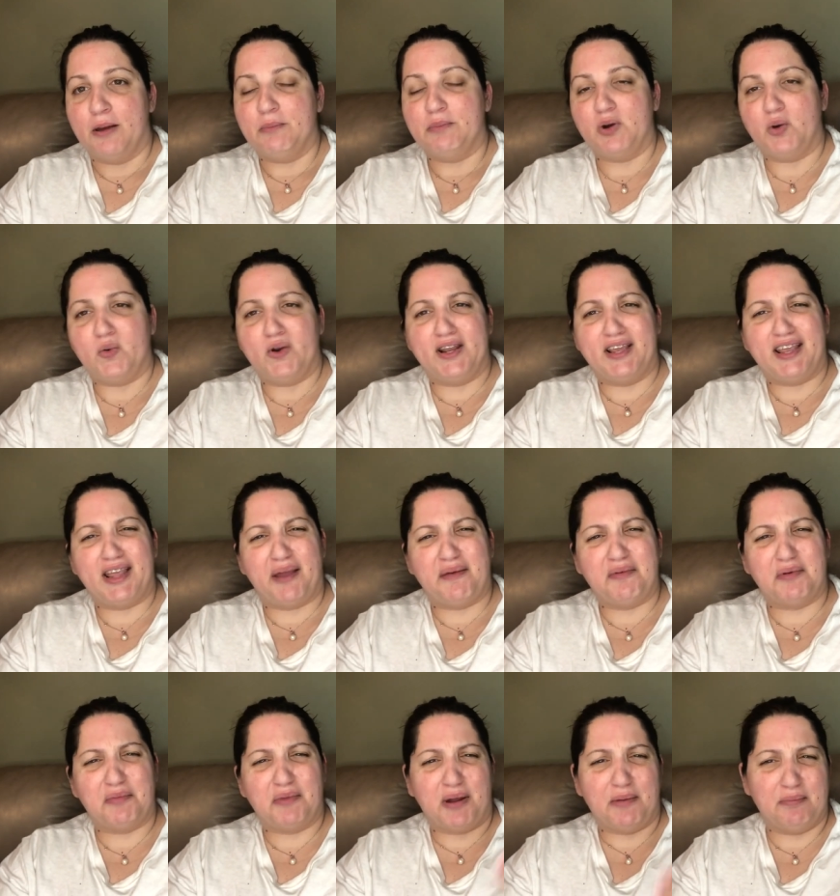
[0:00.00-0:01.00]
But when it
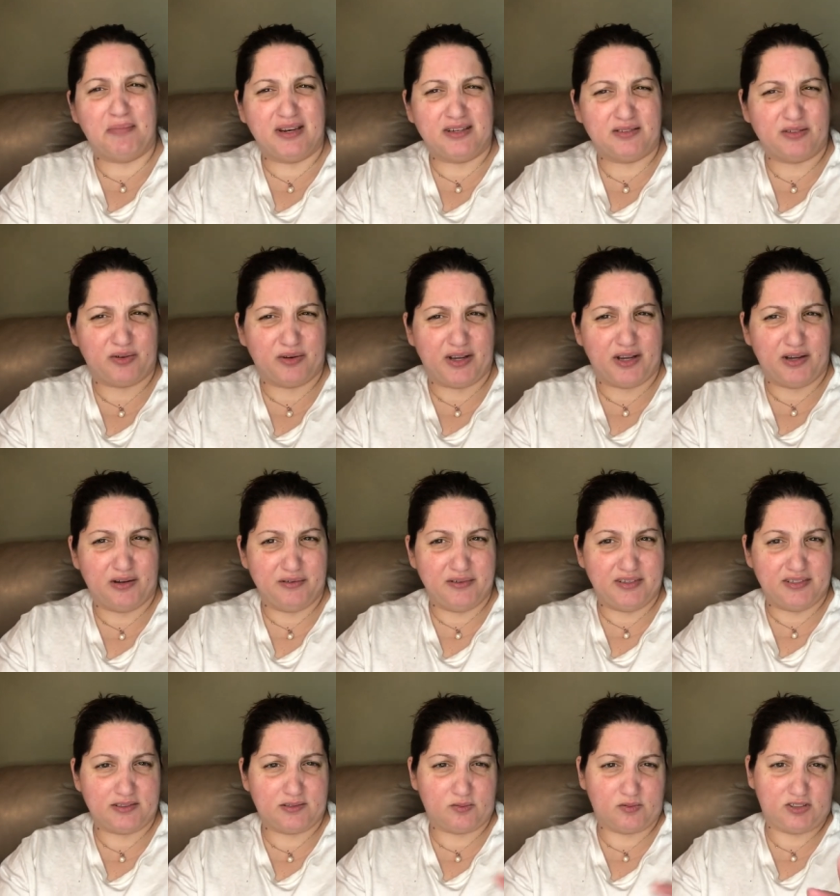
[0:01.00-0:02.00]
came to my mental
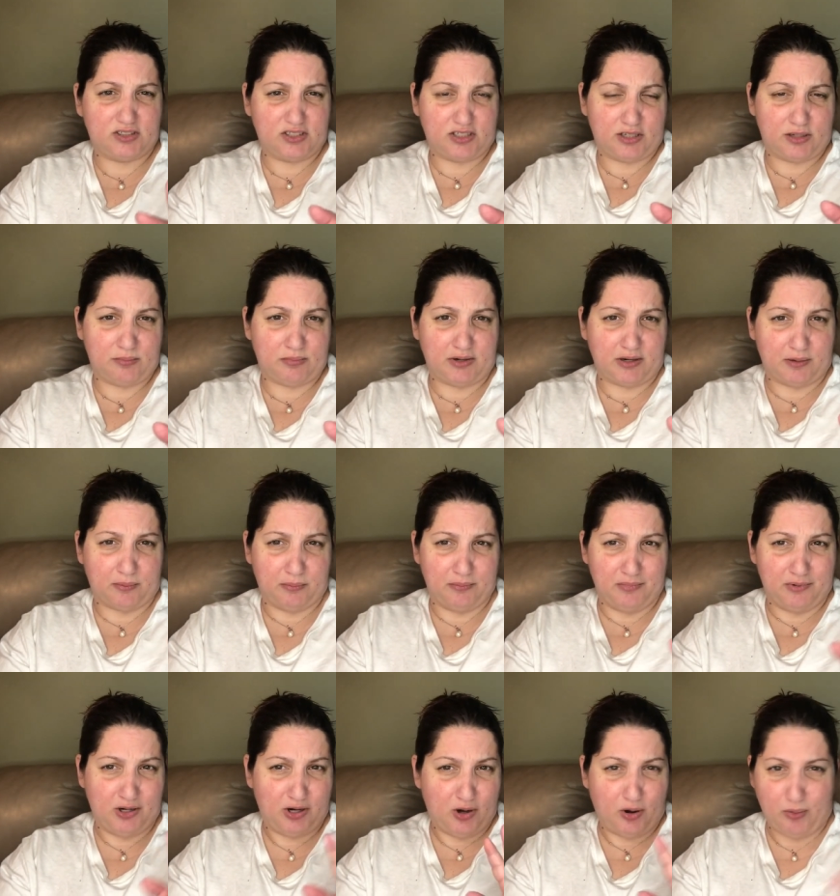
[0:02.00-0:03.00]
illness, which should have been a
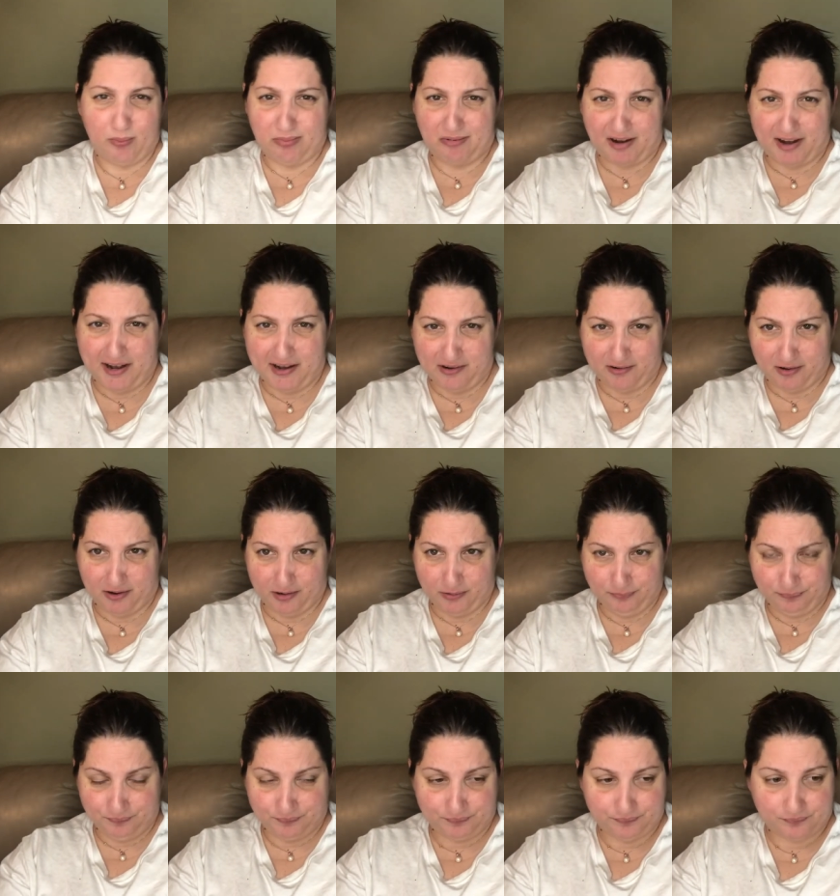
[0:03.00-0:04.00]
no-brainer,